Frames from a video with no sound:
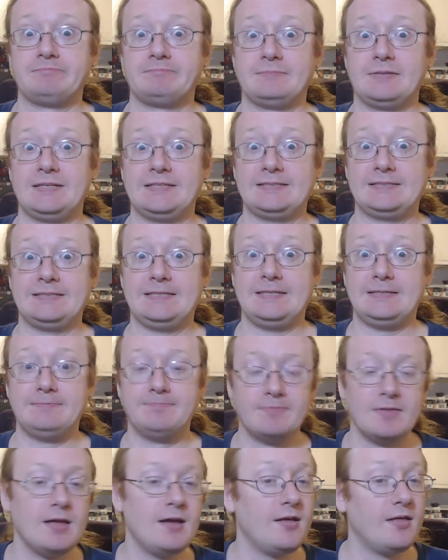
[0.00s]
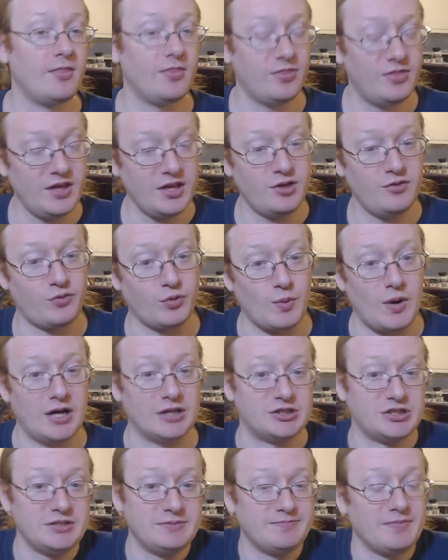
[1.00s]
that's all. Thank you for
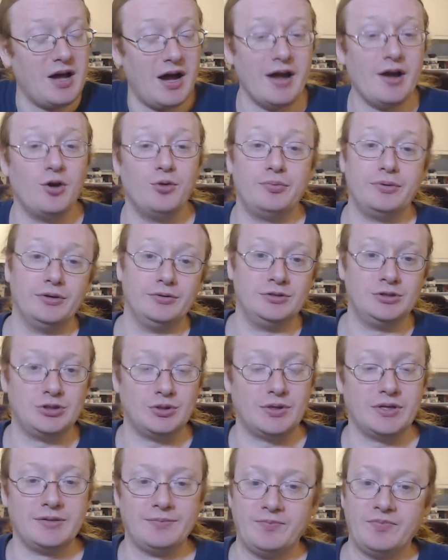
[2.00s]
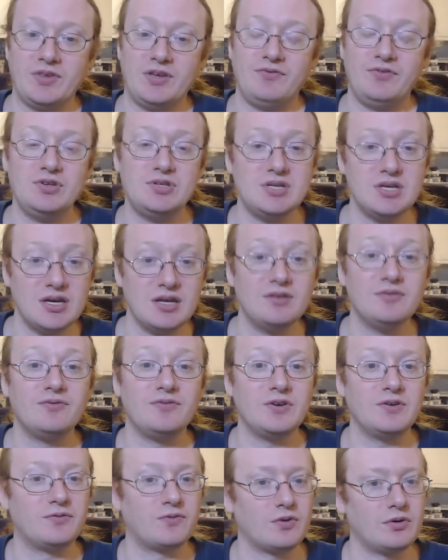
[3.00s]
watching. I hope you enjoyed. If you did,
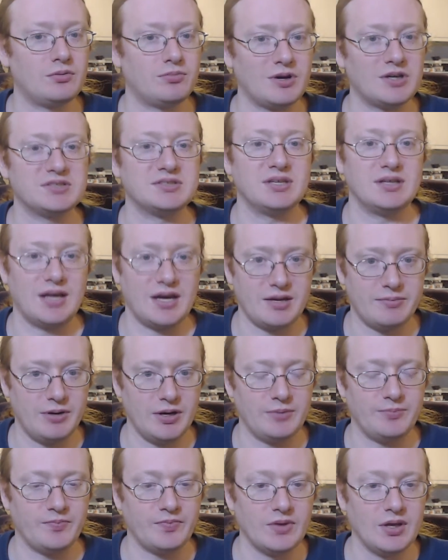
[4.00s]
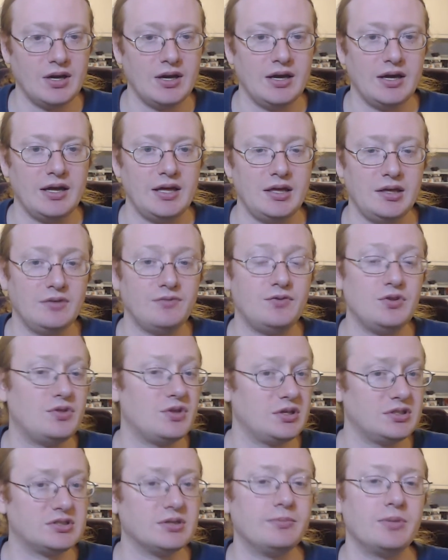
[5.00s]
feel free to press the like button. If you
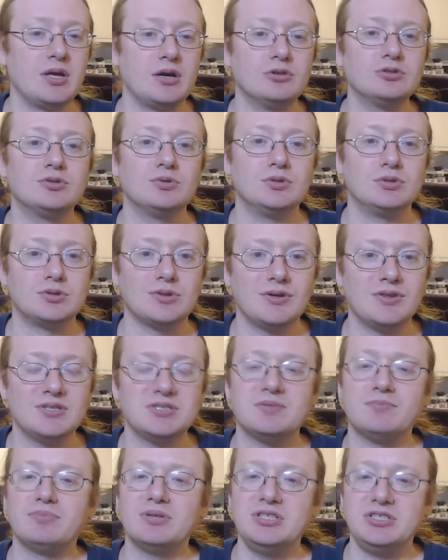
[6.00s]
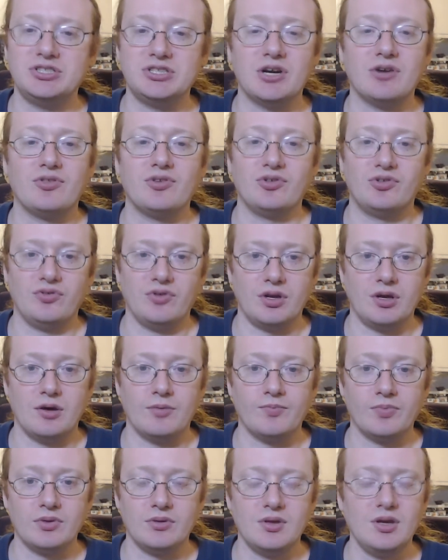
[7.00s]
think somebody else will enjoy this, please share this video.
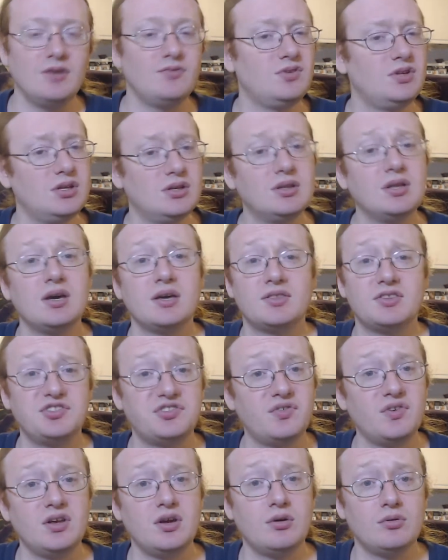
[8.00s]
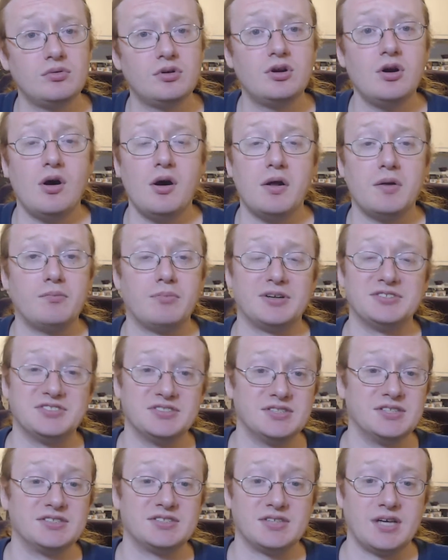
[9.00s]
If you didn't like this video, go ahead and press
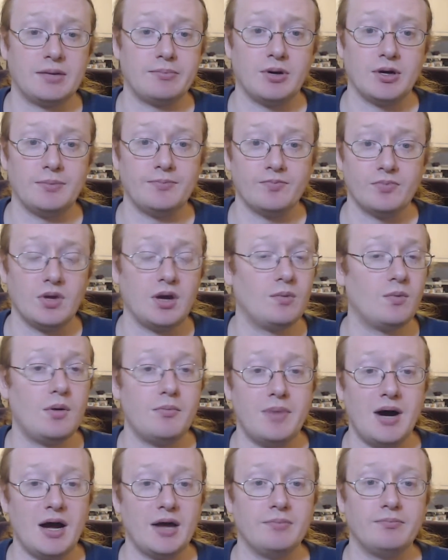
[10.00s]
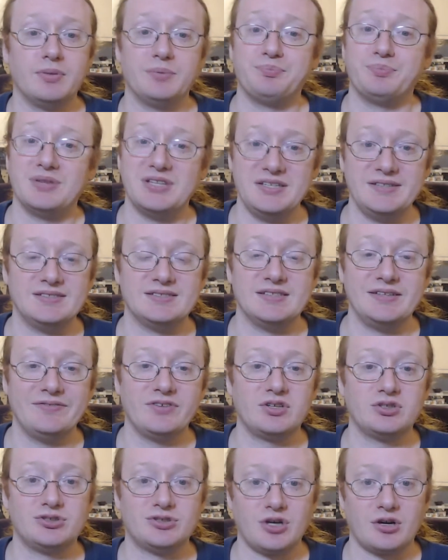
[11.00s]
the dislike button. I won't mind, but please leave a
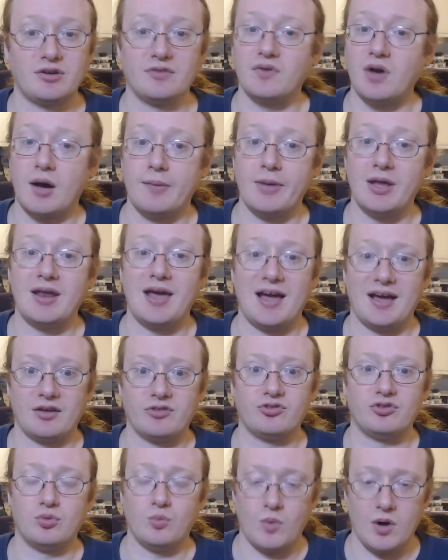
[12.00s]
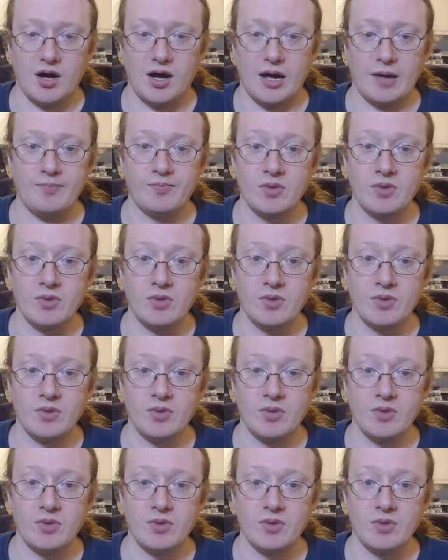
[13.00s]
constructive comment as to why.